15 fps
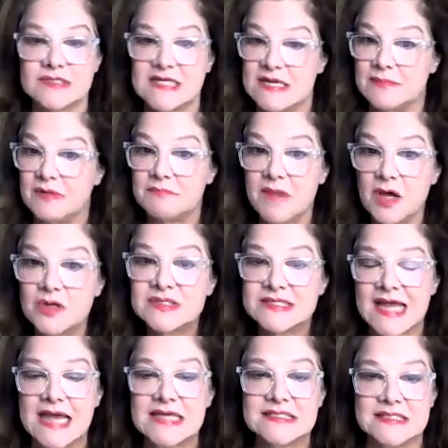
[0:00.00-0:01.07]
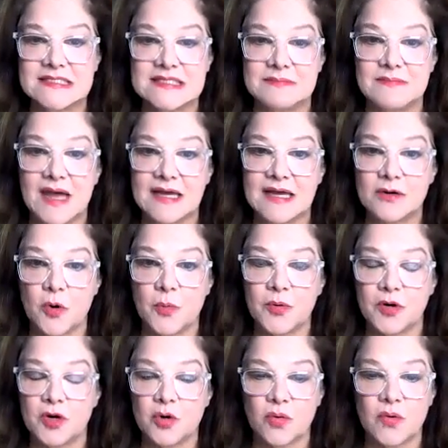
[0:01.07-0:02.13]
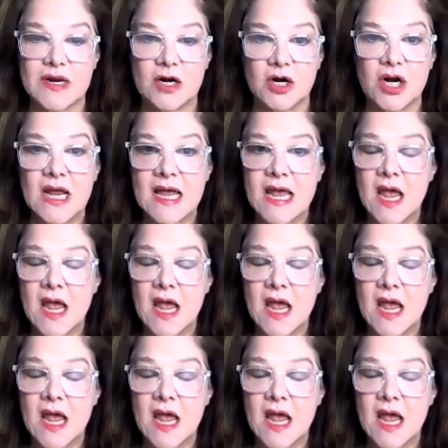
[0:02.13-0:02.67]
team in most cases in my corporate career,